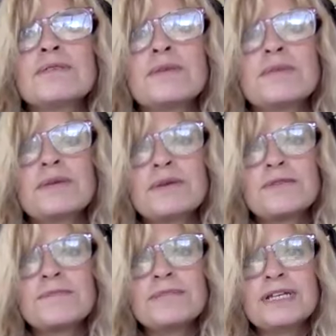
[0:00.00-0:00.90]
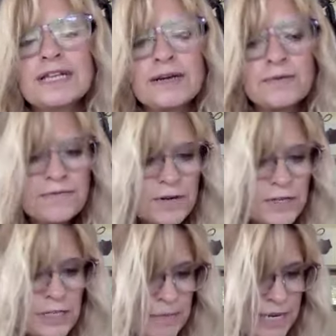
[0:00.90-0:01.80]
when we were Neil and I were
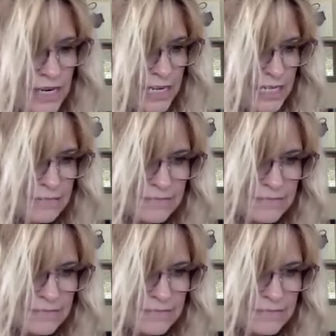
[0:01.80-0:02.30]
first married,